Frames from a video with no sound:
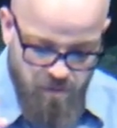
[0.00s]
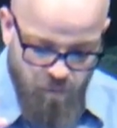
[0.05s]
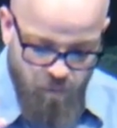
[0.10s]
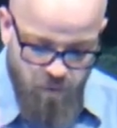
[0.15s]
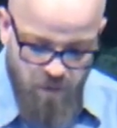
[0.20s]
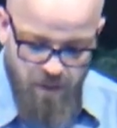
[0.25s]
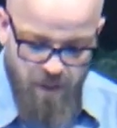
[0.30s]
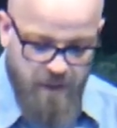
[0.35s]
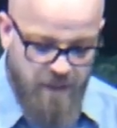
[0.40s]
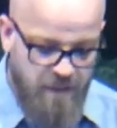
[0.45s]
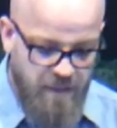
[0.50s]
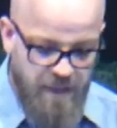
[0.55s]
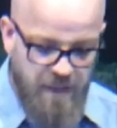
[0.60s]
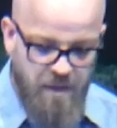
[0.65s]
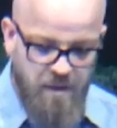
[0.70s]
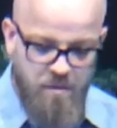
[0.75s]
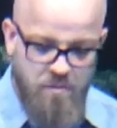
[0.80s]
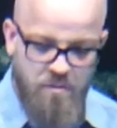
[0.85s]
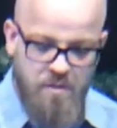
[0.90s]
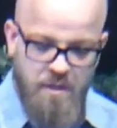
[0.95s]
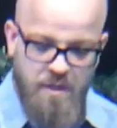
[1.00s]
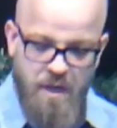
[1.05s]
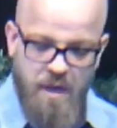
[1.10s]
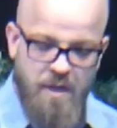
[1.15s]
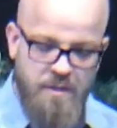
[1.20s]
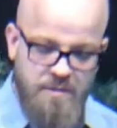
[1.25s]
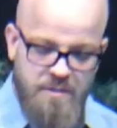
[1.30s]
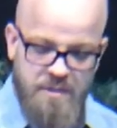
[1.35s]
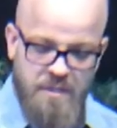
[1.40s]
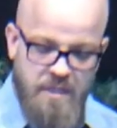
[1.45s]
will I allow
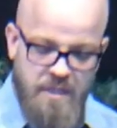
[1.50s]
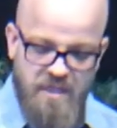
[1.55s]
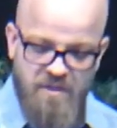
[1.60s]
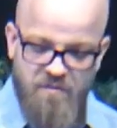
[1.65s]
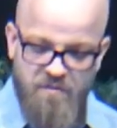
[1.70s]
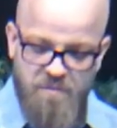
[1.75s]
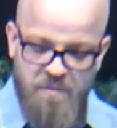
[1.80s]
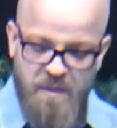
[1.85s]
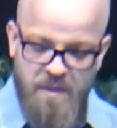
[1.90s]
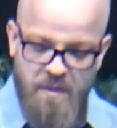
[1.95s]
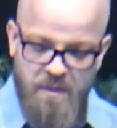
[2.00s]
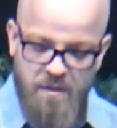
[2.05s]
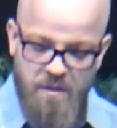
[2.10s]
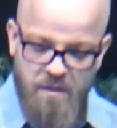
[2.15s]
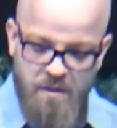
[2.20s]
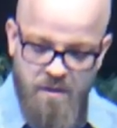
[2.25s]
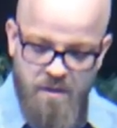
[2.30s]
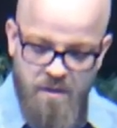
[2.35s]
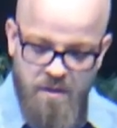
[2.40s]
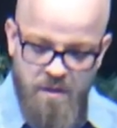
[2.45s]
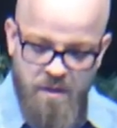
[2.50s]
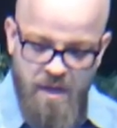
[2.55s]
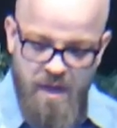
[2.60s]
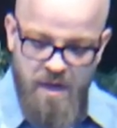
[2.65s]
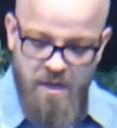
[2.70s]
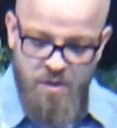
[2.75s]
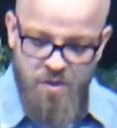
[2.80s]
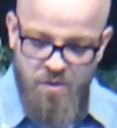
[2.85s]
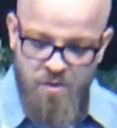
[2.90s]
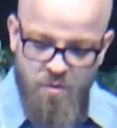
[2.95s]
God to give me
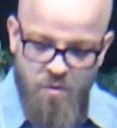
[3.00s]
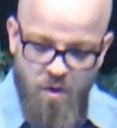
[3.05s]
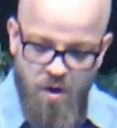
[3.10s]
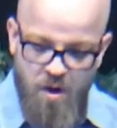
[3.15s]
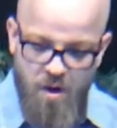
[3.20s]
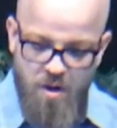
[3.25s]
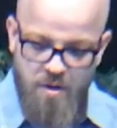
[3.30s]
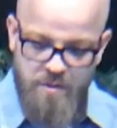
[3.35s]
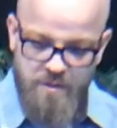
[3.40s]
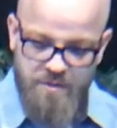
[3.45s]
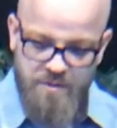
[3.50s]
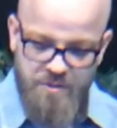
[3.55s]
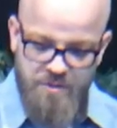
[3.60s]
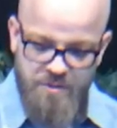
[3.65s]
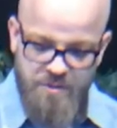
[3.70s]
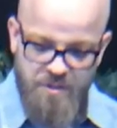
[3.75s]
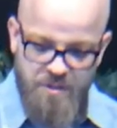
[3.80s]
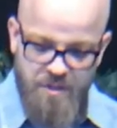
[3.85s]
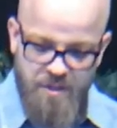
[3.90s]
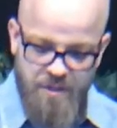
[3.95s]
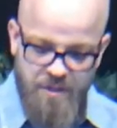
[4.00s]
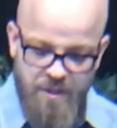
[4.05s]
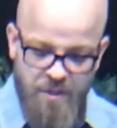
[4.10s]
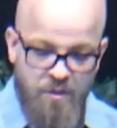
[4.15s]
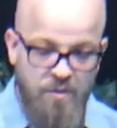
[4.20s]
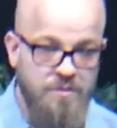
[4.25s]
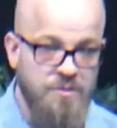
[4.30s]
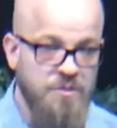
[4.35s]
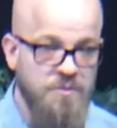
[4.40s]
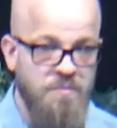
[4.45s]
a new heart and a
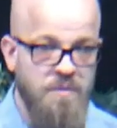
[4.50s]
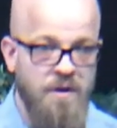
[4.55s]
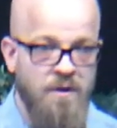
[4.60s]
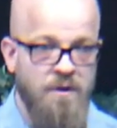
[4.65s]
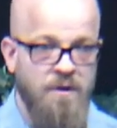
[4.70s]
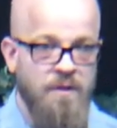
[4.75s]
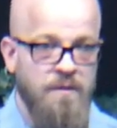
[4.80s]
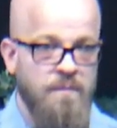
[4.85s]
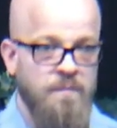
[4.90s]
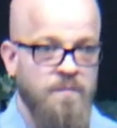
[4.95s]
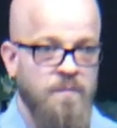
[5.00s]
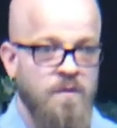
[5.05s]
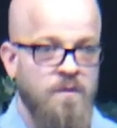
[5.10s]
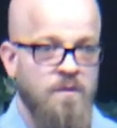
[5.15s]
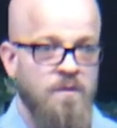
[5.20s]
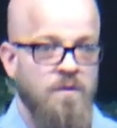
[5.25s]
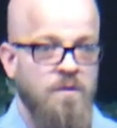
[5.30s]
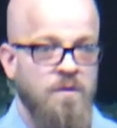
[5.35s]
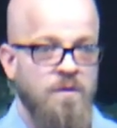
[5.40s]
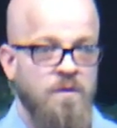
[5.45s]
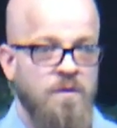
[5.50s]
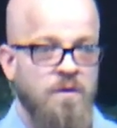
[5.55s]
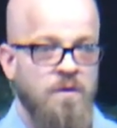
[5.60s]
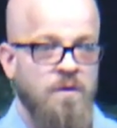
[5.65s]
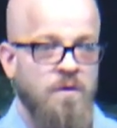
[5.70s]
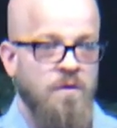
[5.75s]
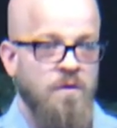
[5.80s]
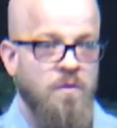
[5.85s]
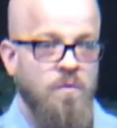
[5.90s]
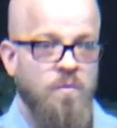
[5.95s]
new spirit?
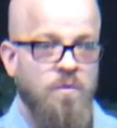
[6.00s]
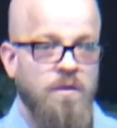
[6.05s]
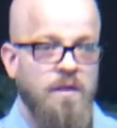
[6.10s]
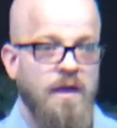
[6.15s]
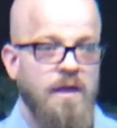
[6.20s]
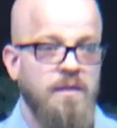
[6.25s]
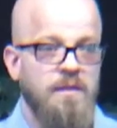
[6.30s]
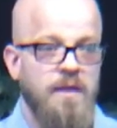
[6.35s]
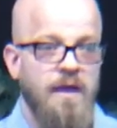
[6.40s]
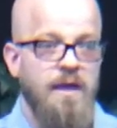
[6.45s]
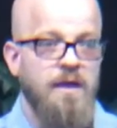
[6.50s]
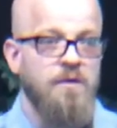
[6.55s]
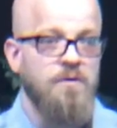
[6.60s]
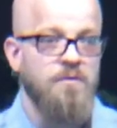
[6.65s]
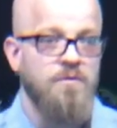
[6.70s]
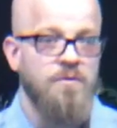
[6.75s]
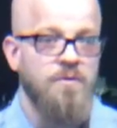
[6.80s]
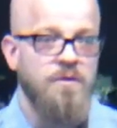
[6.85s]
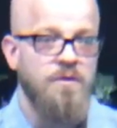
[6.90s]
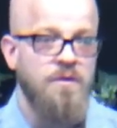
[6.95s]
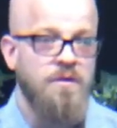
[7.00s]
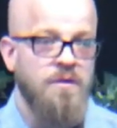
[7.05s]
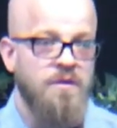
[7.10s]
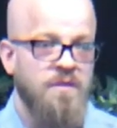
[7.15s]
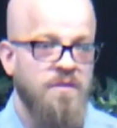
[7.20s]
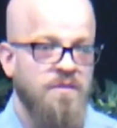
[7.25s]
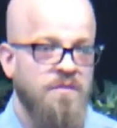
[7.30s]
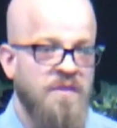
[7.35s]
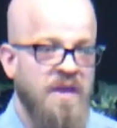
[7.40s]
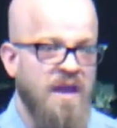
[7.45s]
Will I allow
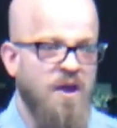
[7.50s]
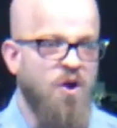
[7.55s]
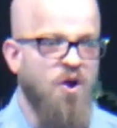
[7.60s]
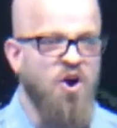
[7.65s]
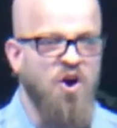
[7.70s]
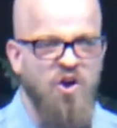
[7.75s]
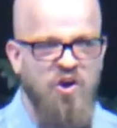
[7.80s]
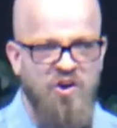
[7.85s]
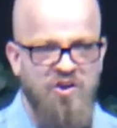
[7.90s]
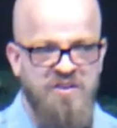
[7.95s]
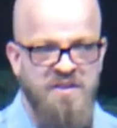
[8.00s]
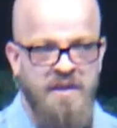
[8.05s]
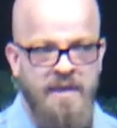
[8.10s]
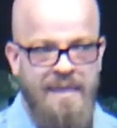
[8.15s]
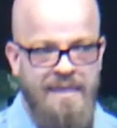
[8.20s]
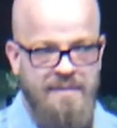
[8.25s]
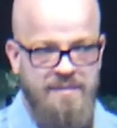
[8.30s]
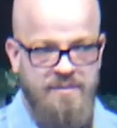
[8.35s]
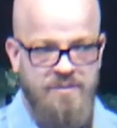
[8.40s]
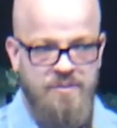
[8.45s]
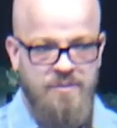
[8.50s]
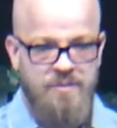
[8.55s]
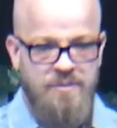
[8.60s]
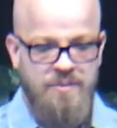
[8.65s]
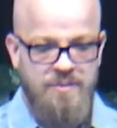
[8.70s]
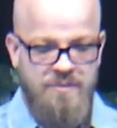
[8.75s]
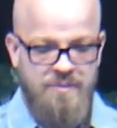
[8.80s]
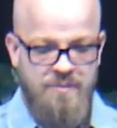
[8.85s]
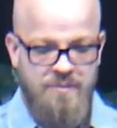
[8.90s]
that hardness